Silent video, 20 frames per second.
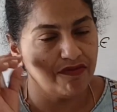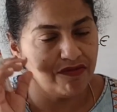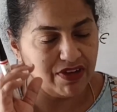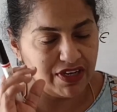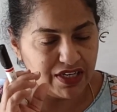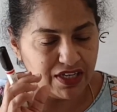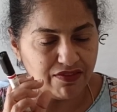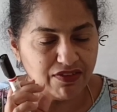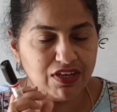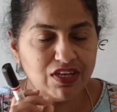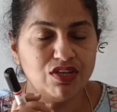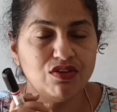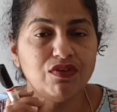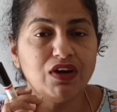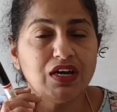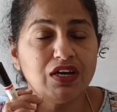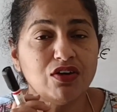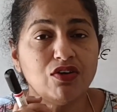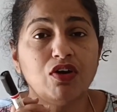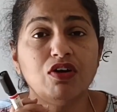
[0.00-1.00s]
Whenever you
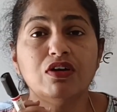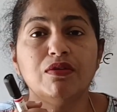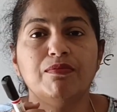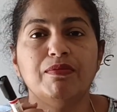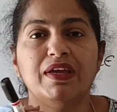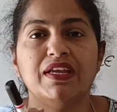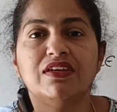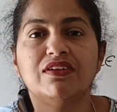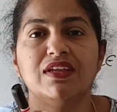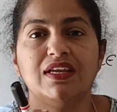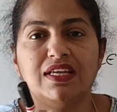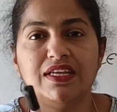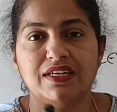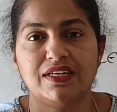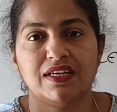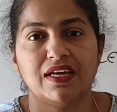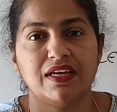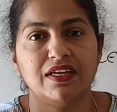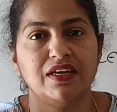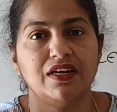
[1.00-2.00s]
are not
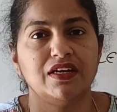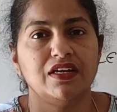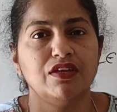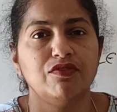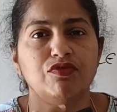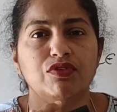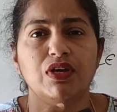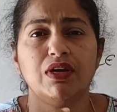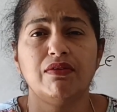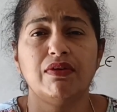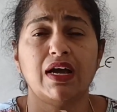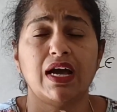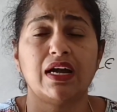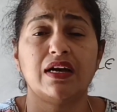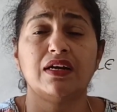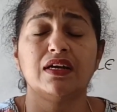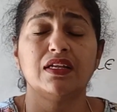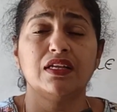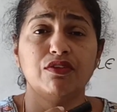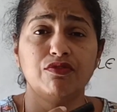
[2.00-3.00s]
mentally tired, if
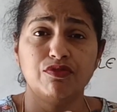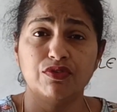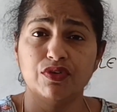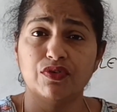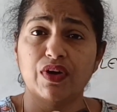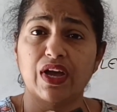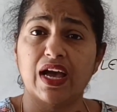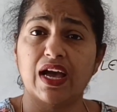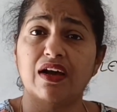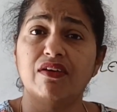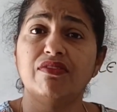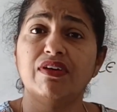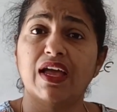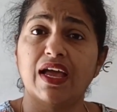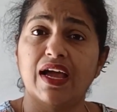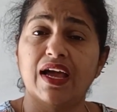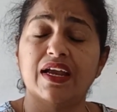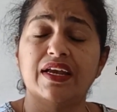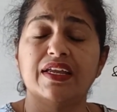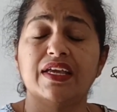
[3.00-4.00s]
you have
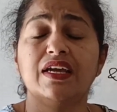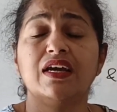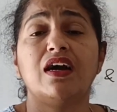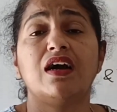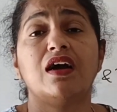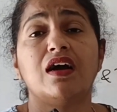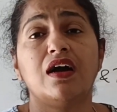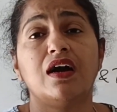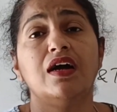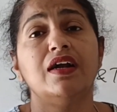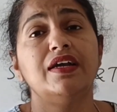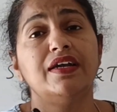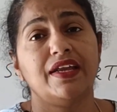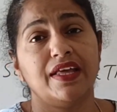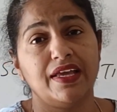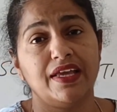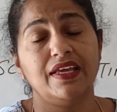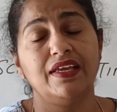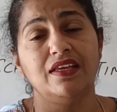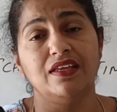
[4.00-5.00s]
had a hard
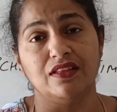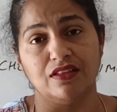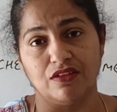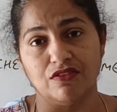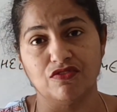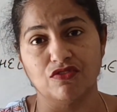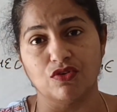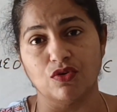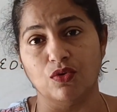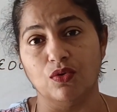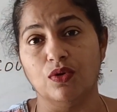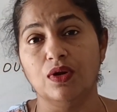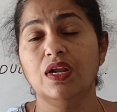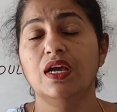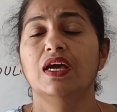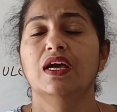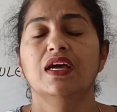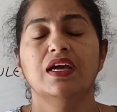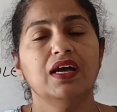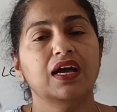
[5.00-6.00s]
day in the school
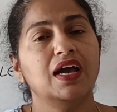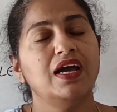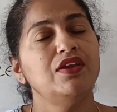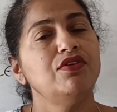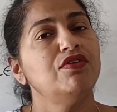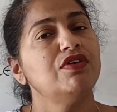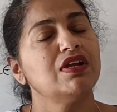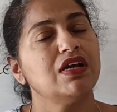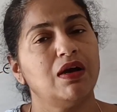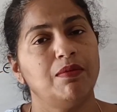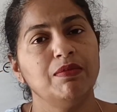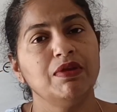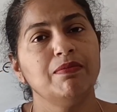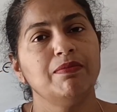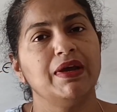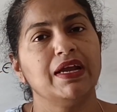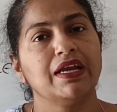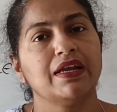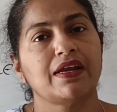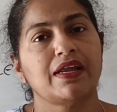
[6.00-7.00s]
and you are
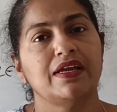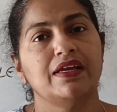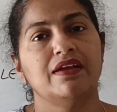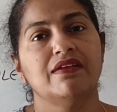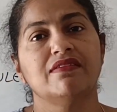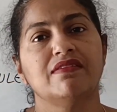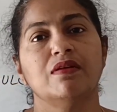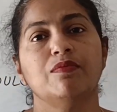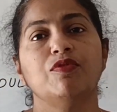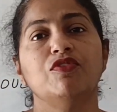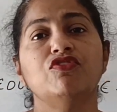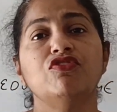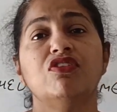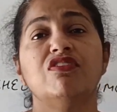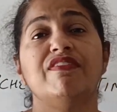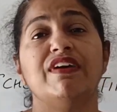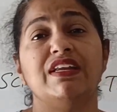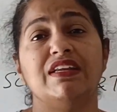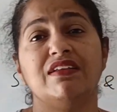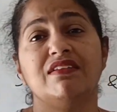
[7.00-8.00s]
coming back tired, suppose
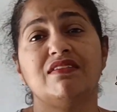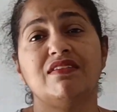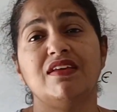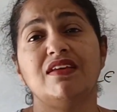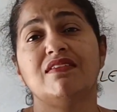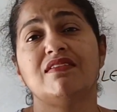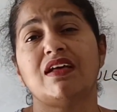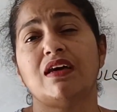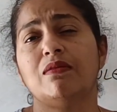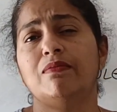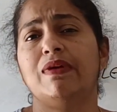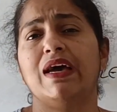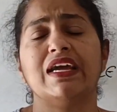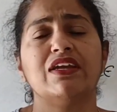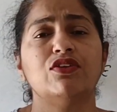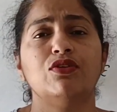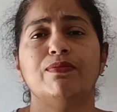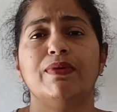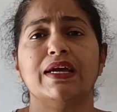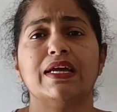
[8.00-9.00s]
your Wednesdays are
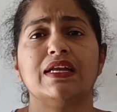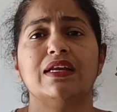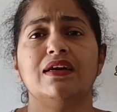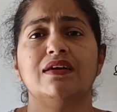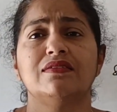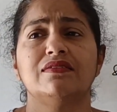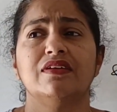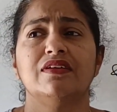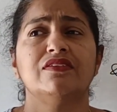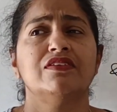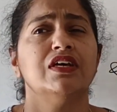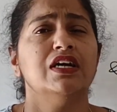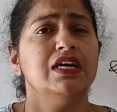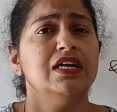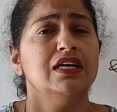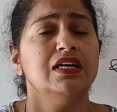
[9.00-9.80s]
back to back classes,